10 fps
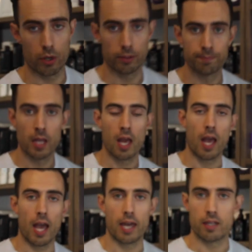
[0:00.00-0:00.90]
water,
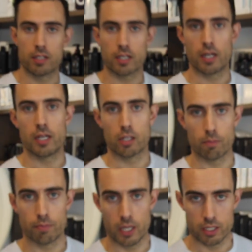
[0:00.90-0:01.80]
and
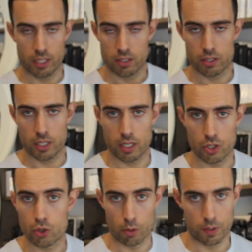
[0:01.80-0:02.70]
it doesn't
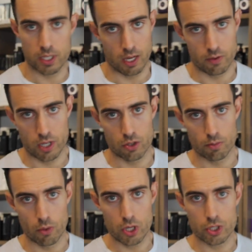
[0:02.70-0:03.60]
strip the skin of its
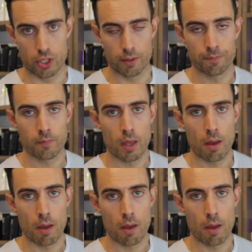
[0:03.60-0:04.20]
natural moisture,